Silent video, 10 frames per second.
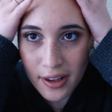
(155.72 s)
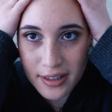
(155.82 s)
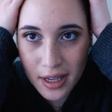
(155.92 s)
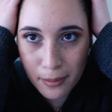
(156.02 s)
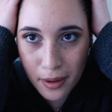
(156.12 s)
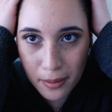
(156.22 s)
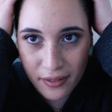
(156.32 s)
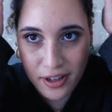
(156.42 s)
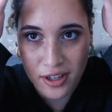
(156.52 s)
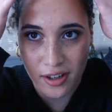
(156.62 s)
somewhat
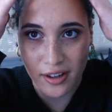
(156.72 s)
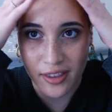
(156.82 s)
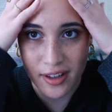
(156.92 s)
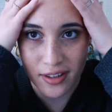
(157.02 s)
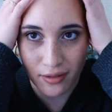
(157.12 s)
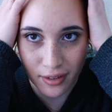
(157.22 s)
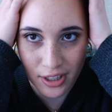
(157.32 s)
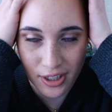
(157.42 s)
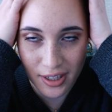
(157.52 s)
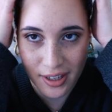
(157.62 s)
professional in this
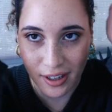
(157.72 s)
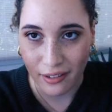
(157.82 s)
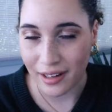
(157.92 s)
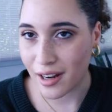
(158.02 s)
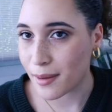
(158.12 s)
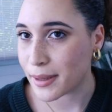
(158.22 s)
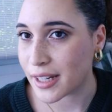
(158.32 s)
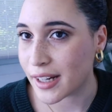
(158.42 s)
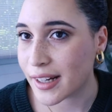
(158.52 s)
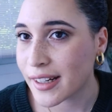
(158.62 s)
region going on up in
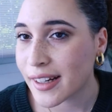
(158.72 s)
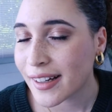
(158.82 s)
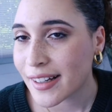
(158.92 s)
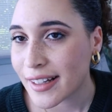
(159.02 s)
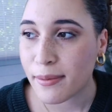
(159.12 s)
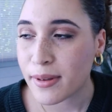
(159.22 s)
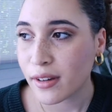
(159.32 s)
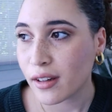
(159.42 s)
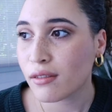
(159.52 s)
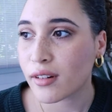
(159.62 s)
here. I've been
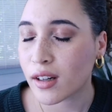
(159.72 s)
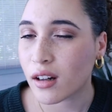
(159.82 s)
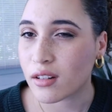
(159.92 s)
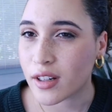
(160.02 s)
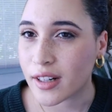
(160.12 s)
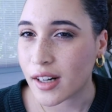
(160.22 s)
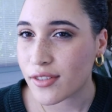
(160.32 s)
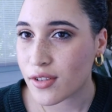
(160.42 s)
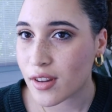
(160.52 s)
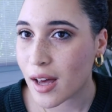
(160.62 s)
looking for good
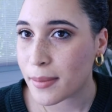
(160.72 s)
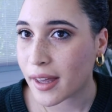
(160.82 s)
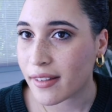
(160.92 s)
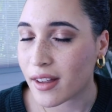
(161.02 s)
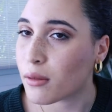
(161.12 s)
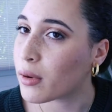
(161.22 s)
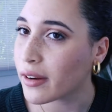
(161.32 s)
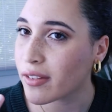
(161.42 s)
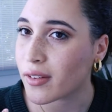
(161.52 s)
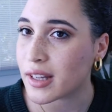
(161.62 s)
alternatives for that because it
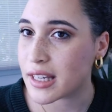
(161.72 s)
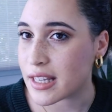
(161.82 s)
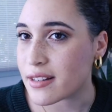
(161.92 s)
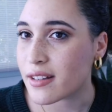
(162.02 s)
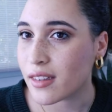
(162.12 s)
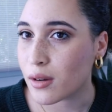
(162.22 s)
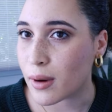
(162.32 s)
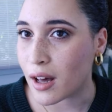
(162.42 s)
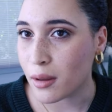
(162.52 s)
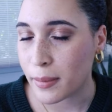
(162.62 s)
works decently
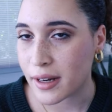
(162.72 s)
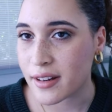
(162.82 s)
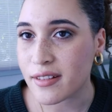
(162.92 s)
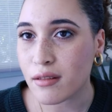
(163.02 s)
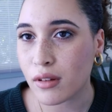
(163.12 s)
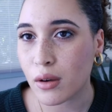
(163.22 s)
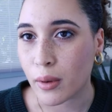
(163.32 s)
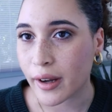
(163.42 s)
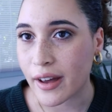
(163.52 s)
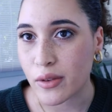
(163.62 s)
well, but it doesn't really
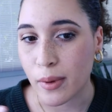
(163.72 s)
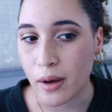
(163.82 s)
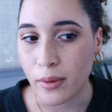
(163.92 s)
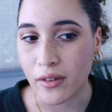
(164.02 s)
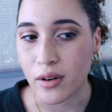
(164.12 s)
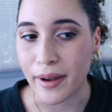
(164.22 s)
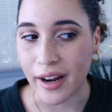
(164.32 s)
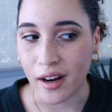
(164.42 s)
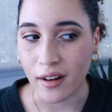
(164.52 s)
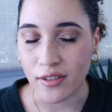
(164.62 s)
work as well whenever my
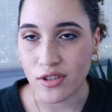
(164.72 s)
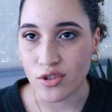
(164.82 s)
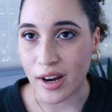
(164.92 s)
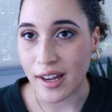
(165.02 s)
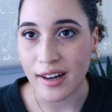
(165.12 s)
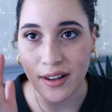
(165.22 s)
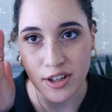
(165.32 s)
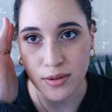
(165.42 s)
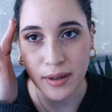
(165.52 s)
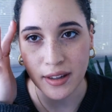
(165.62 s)
hair is straight and I
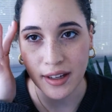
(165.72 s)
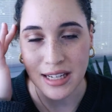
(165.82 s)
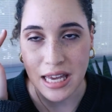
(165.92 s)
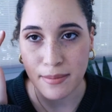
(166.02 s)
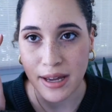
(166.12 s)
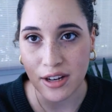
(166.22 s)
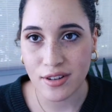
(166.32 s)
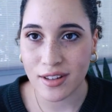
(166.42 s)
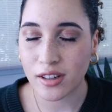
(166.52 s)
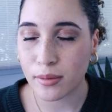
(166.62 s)
just want to like tame my
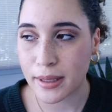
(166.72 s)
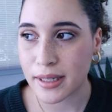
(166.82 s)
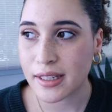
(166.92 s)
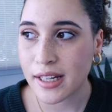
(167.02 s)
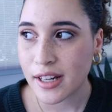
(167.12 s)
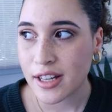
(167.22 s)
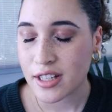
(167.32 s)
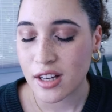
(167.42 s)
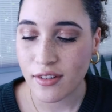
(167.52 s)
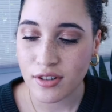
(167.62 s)
edges a little bit.
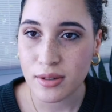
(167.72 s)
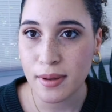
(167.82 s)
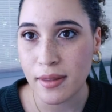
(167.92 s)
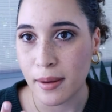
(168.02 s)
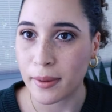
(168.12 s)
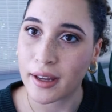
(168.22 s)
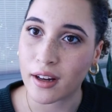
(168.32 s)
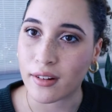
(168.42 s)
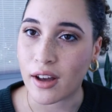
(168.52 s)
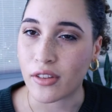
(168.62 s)
So I've just been like playing
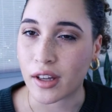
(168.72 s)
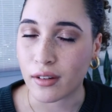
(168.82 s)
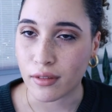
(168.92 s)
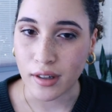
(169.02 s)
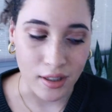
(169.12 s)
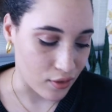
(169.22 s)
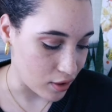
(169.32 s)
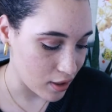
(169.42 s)
around looking for different